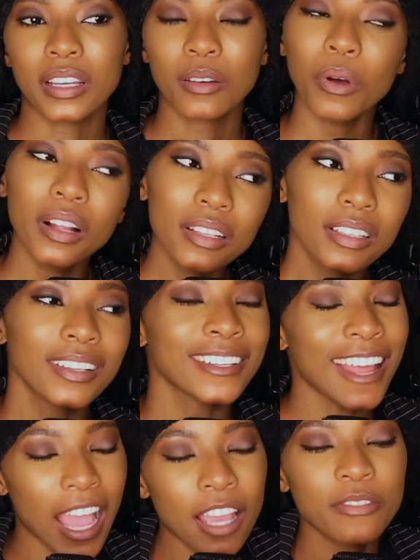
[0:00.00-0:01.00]
well,
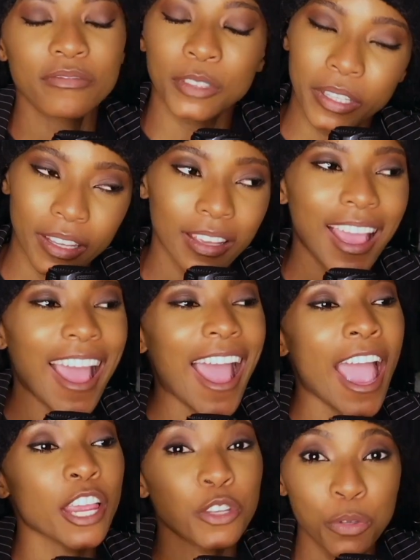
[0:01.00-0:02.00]

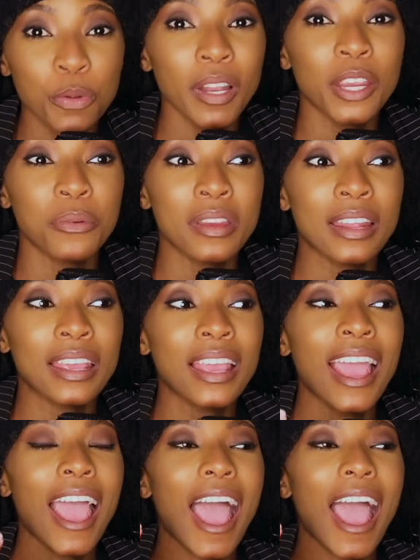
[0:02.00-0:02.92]
I do like reading.